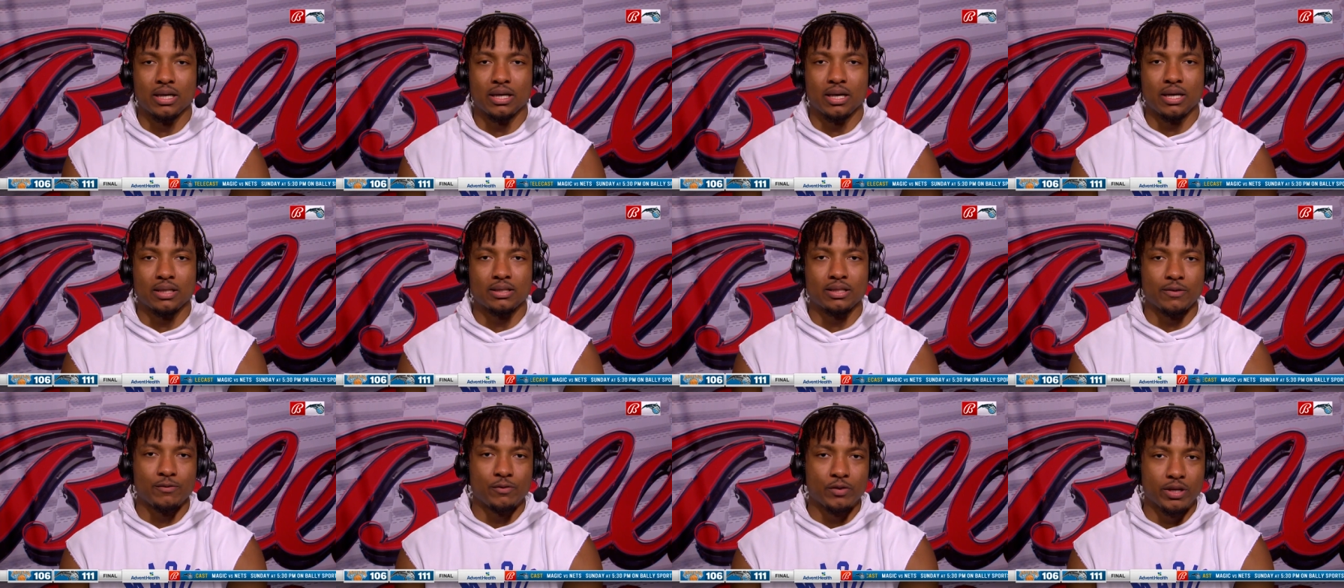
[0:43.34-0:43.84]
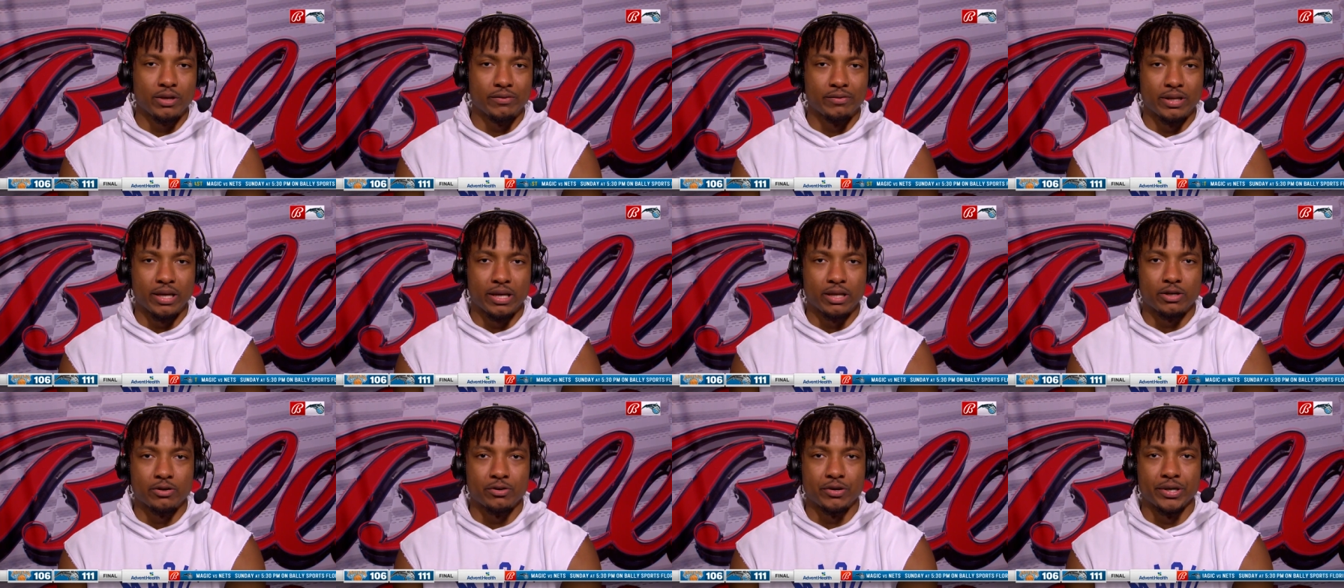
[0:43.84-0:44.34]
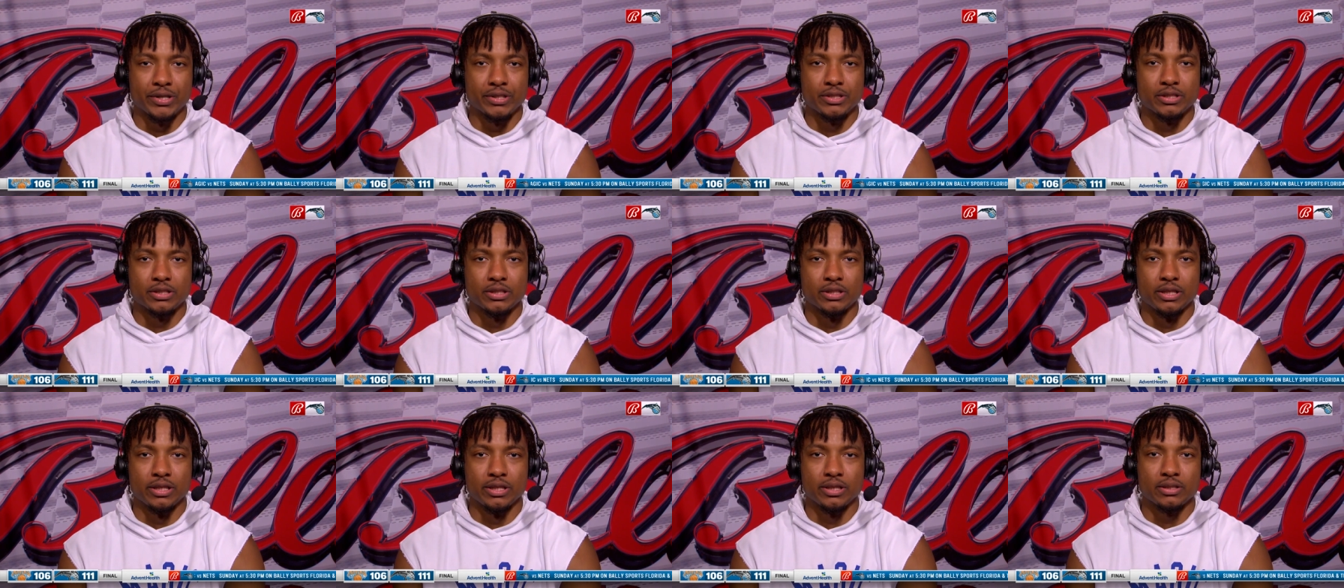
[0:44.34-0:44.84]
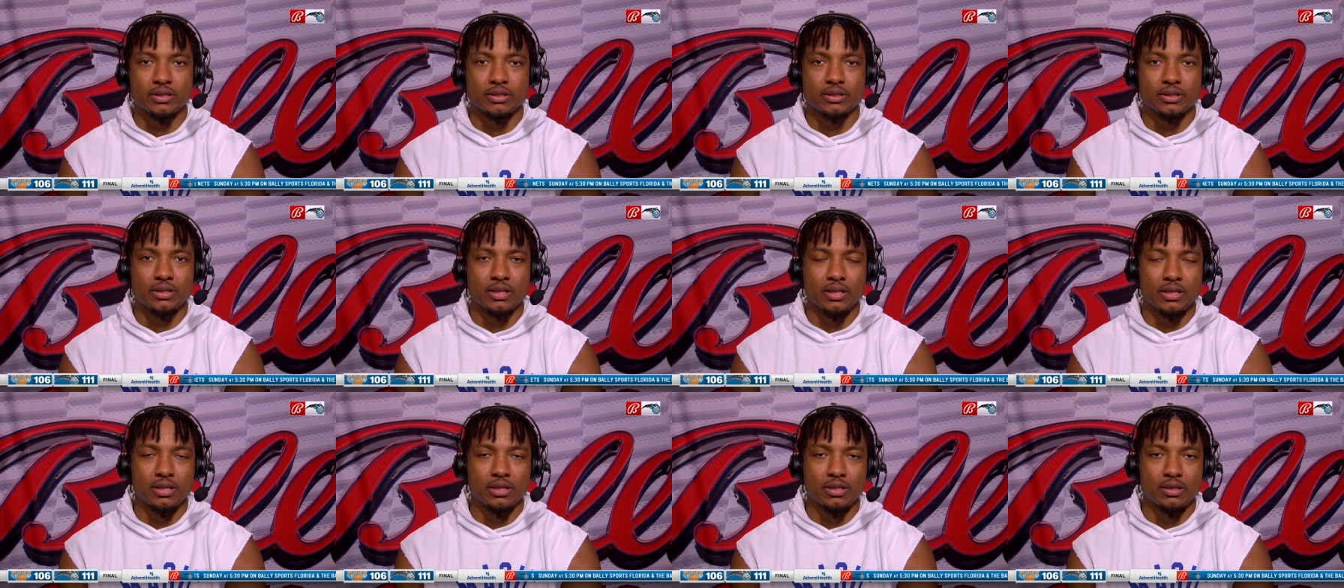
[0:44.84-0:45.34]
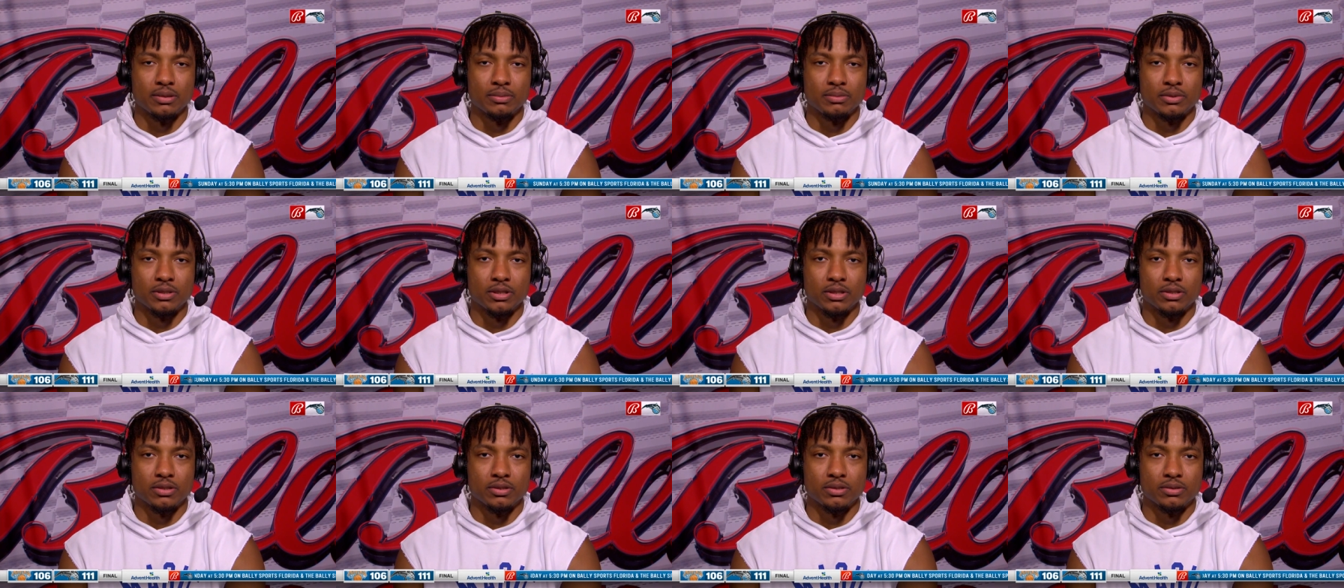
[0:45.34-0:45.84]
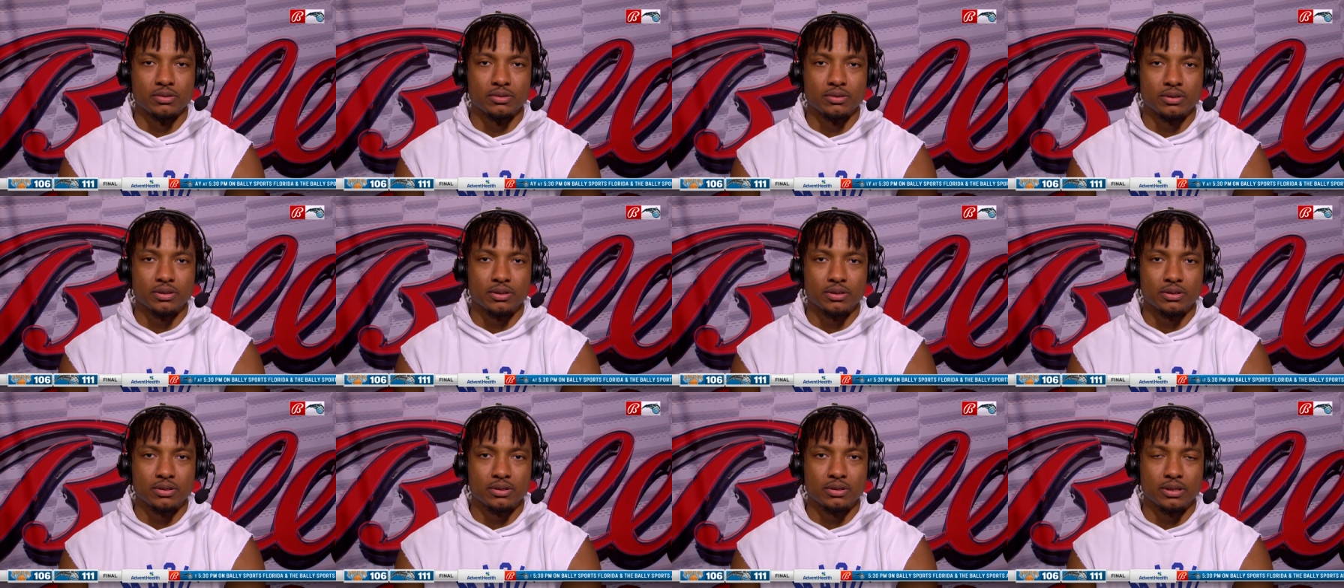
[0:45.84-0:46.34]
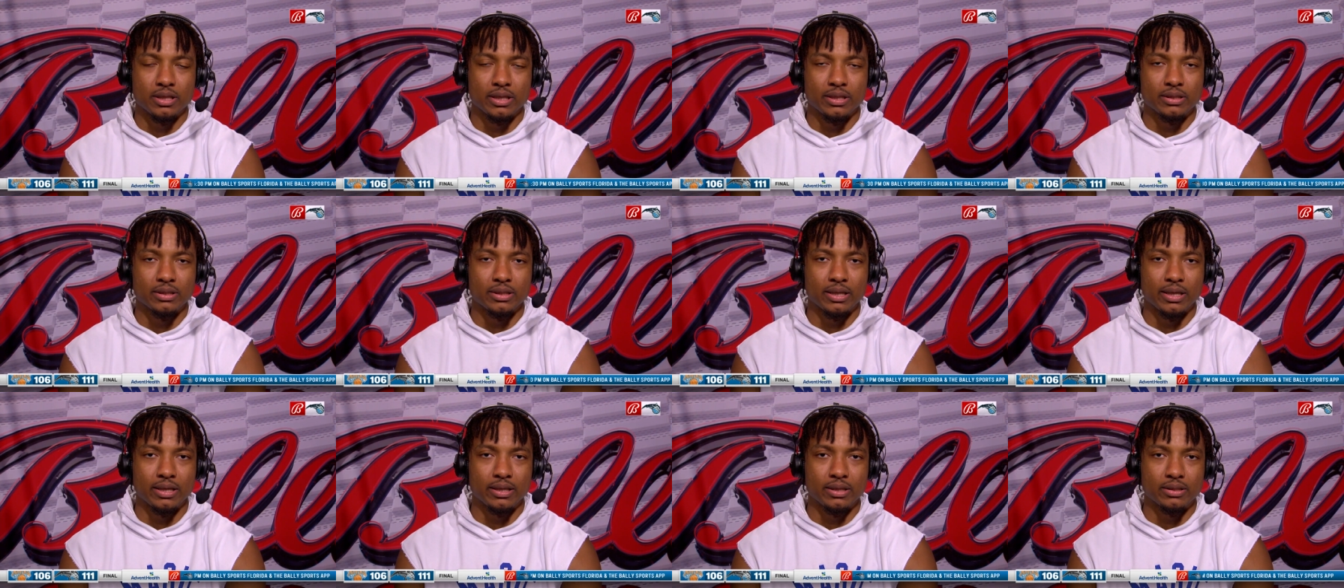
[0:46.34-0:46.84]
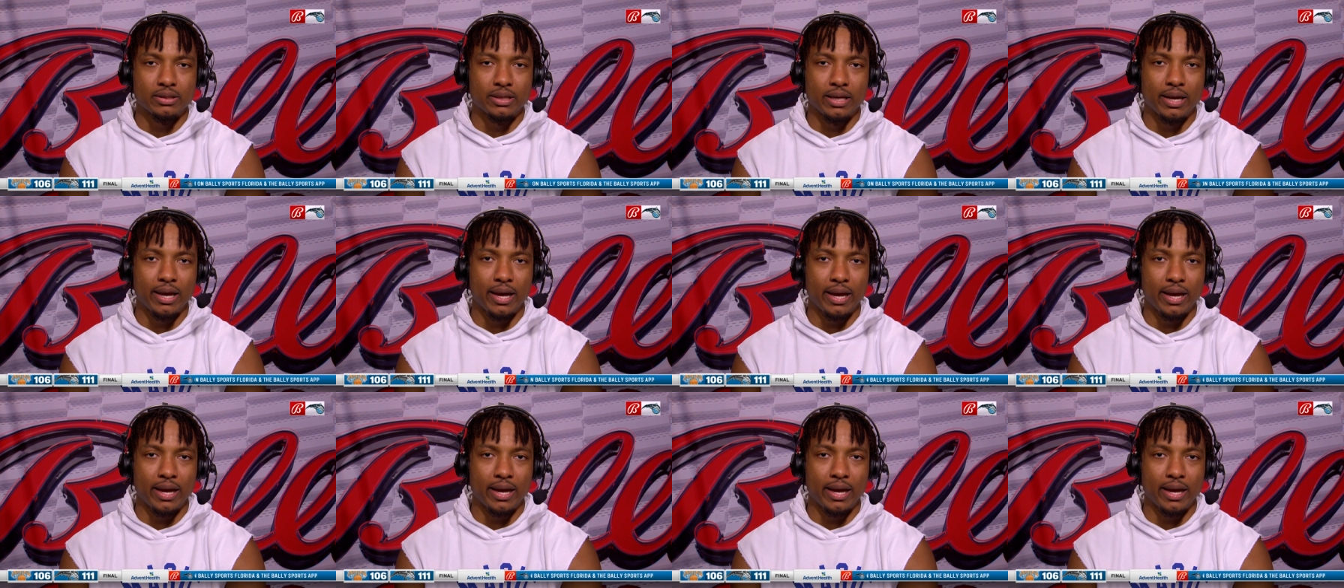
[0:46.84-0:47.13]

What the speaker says: definitely give a lot of credit to the Knicks. They